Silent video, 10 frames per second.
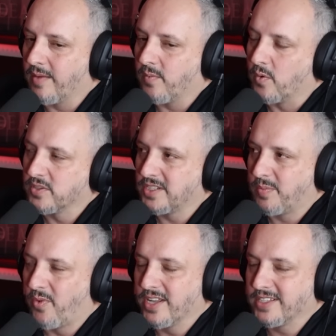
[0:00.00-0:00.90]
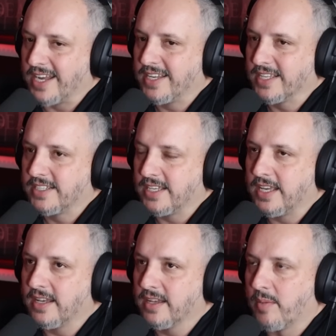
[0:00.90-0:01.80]
And what was disappointing is I did
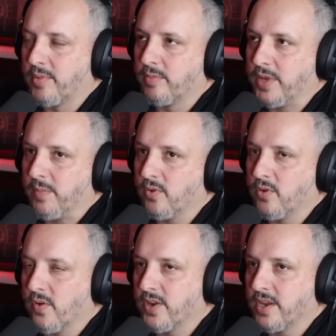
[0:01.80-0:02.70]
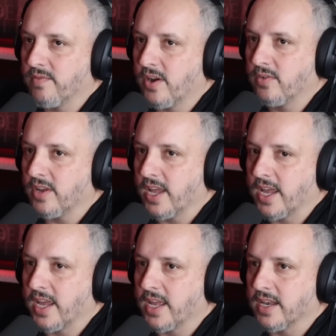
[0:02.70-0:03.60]
see a couple of people go in and vote,
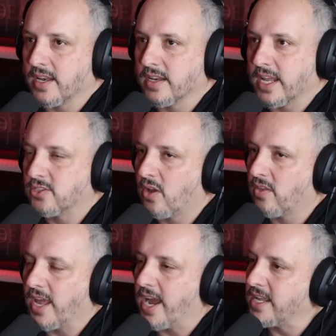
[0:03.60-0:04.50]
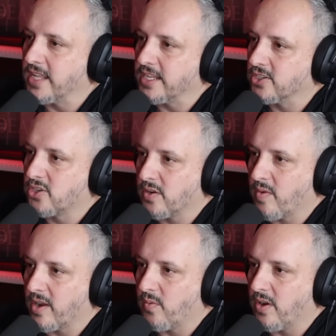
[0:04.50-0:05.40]
and they saw the line, and they just turned
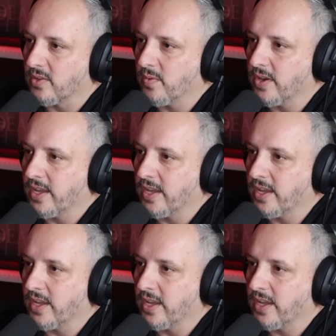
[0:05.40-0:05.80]
around and walked away.